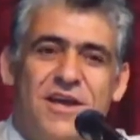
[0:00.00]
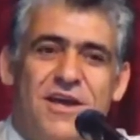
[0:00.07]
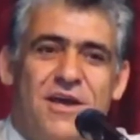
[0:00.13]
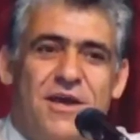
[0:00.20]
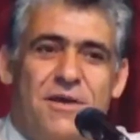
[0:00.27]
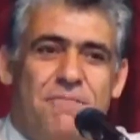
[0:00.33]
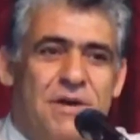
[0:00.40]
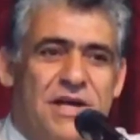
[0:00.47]

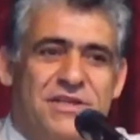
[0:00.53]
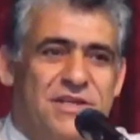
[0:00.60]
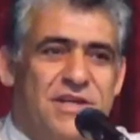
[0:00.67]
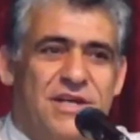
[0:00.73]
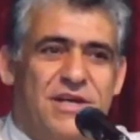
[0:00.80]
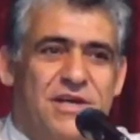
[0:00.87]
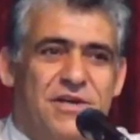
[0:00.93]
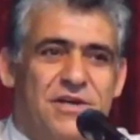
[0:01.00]
But uh,
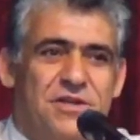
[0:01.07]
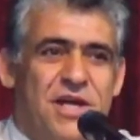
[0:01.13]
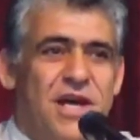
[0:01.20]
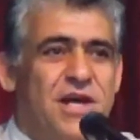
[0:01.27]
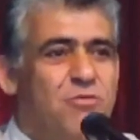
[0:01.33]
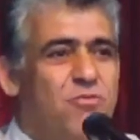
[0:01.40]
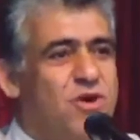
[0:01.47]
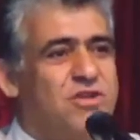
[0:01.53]
there
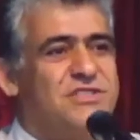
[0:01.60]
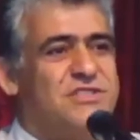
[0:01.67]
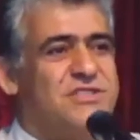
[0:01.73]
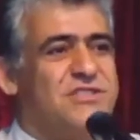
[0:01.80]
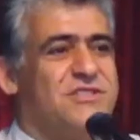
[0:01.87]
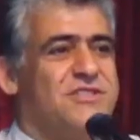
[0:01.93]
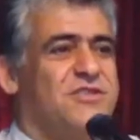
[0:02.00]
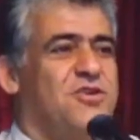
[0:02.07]
was,
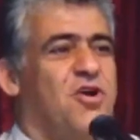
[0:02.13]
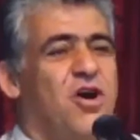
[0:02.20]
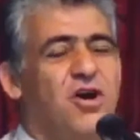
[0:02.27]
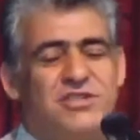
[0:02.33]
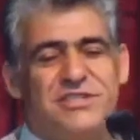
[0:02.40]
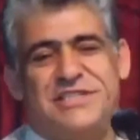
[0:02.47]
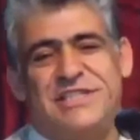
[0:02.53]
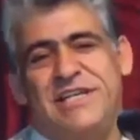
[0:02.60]
God
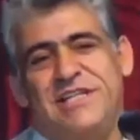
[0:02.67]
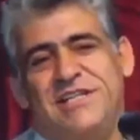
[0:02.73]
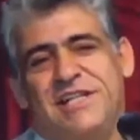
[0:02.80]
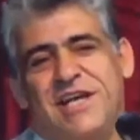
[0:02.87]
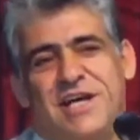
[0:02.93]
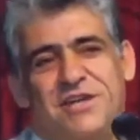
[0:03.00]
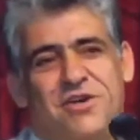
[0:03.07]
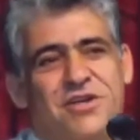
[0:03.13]
sent
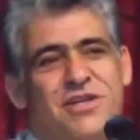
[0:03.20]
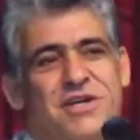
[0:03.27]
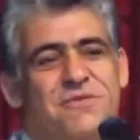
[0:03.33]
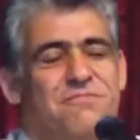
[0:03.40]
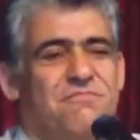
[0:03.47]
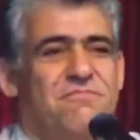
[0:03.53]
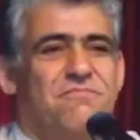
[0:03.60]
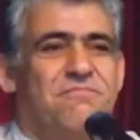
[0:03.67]
another
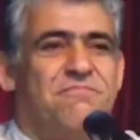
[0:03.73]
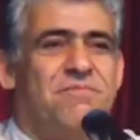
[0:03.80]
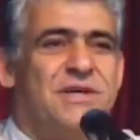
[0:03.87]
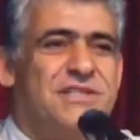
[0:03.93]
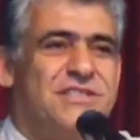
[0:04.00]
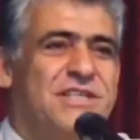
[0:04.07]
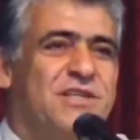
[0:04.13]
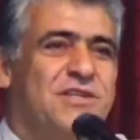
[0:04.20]

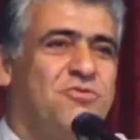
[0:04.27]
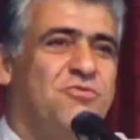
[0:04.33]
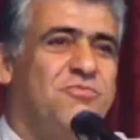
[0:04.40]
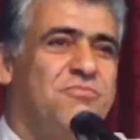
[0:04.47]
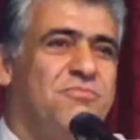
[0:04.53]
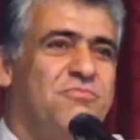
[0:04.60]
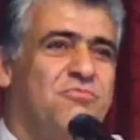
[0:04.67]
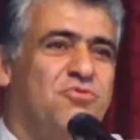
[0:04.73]
person to,
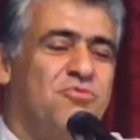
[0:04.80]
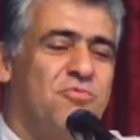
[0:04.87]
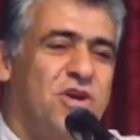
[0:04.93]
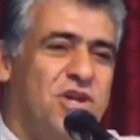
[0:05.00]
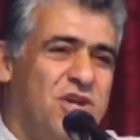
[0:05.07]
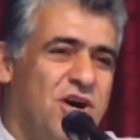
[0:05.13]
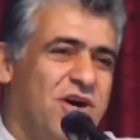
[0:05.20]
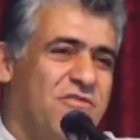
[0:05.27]
to my
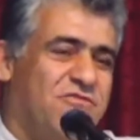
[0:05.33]
life.